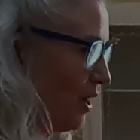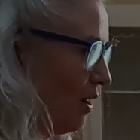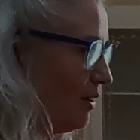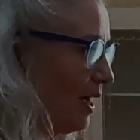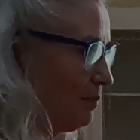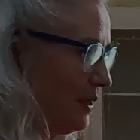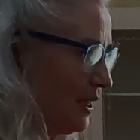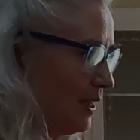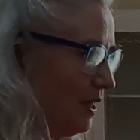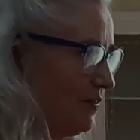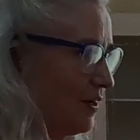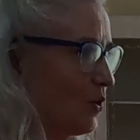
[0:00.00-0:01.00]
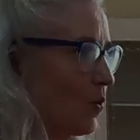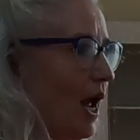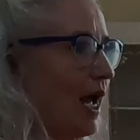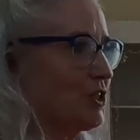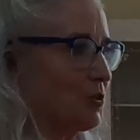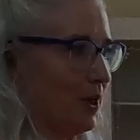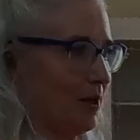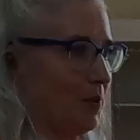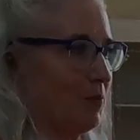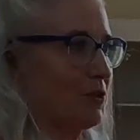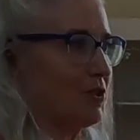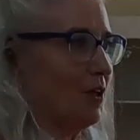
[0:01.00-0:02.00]
got big enough and
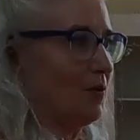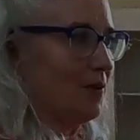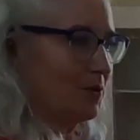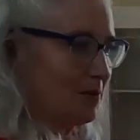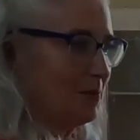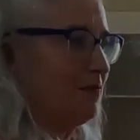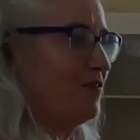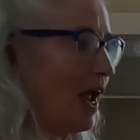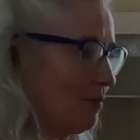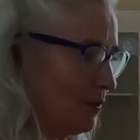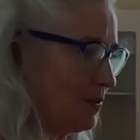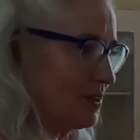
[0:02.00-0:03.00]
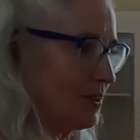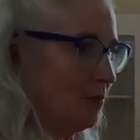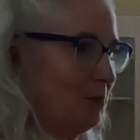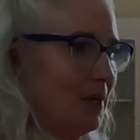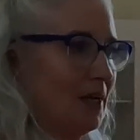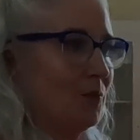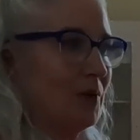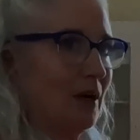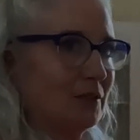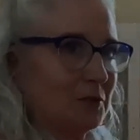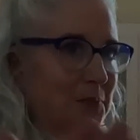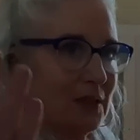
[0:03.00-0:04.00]
graduated, family was so big, we
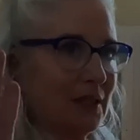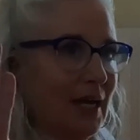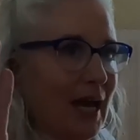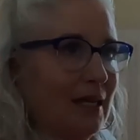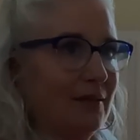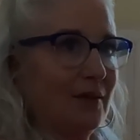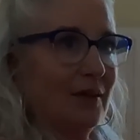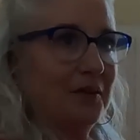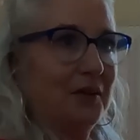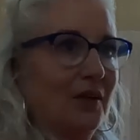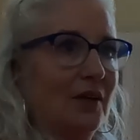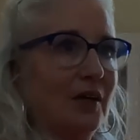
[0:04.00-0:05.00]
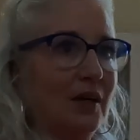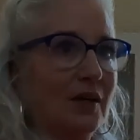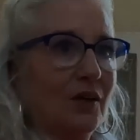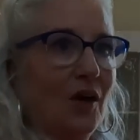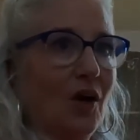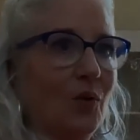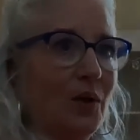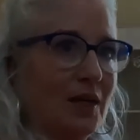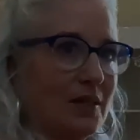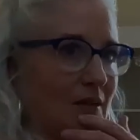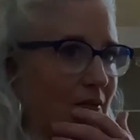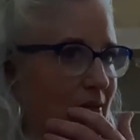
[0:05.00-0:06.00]
ultimately had to go
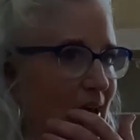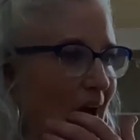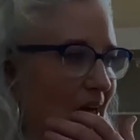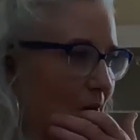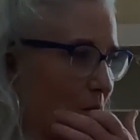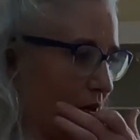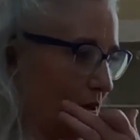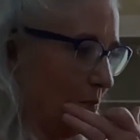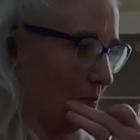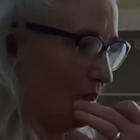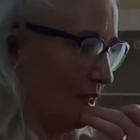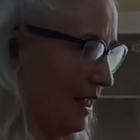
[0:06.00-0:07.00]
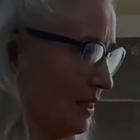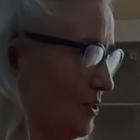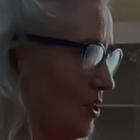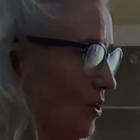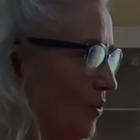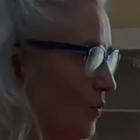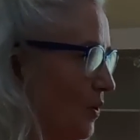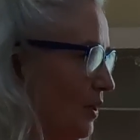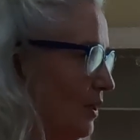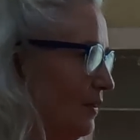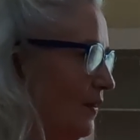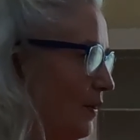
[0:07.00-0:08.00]
into the dining room, and
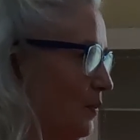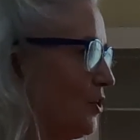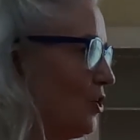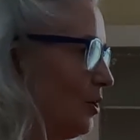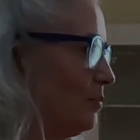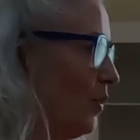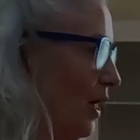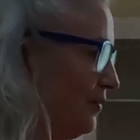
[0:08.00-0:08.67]
so they would cook